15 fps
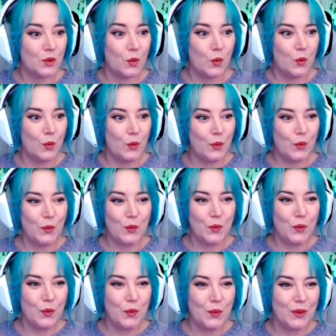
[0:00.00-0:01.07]

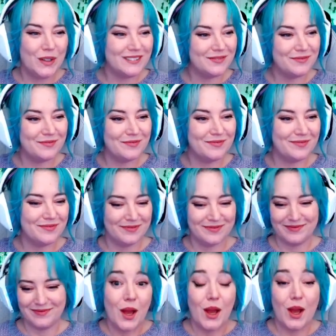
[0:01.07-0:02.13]
Ooh.
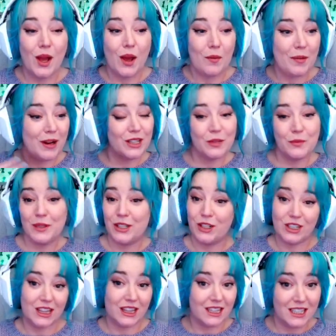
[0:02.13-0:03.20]
Apparently we
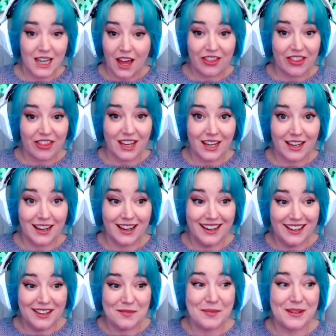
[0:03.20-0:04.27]
learned nothing
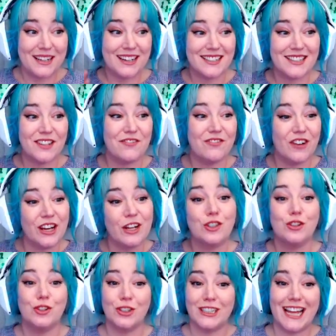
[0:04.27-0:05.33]
because the fire
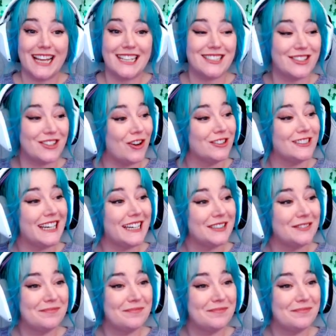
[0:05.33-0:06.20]
drill lasted all day.